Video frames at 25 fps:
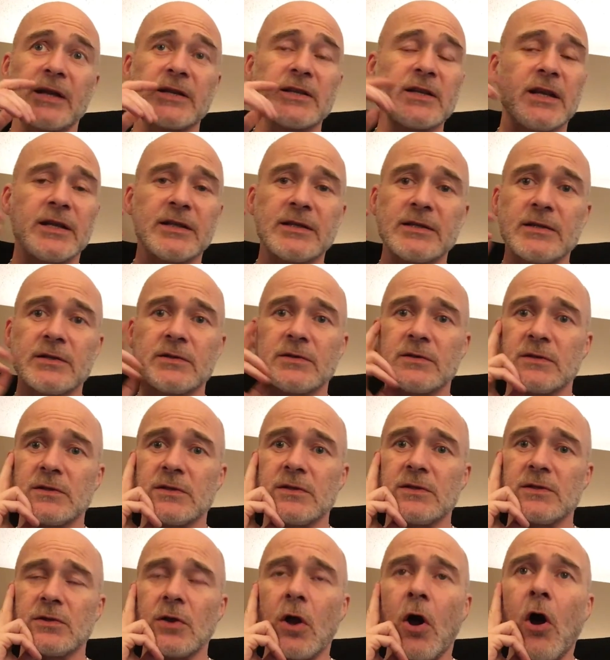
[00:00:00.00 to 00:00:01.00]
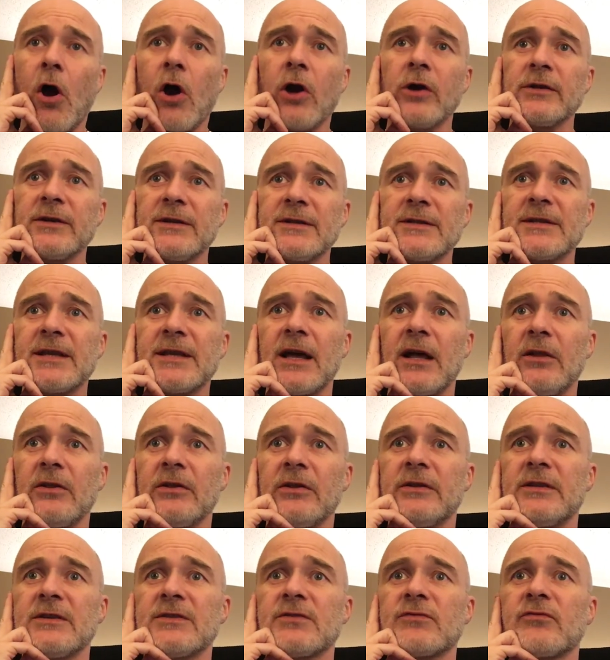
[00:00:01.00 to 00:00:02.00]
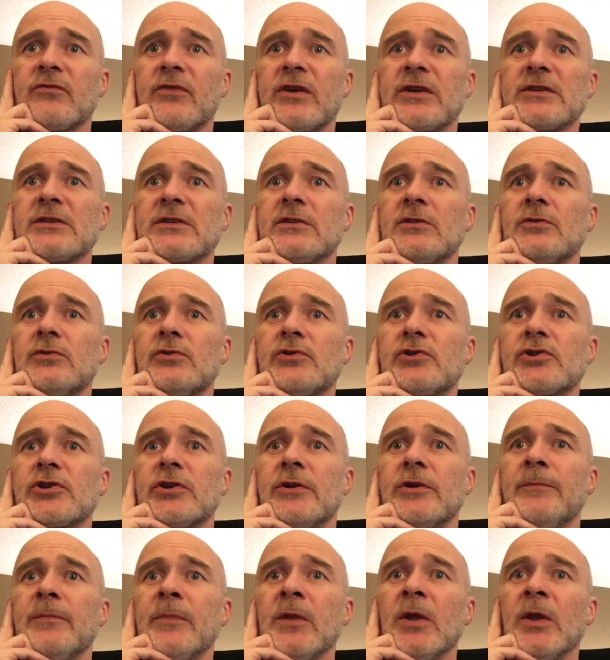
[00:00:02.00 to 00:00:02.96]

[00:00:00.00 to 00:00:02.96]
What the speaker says: It's hard to tell at this resolution.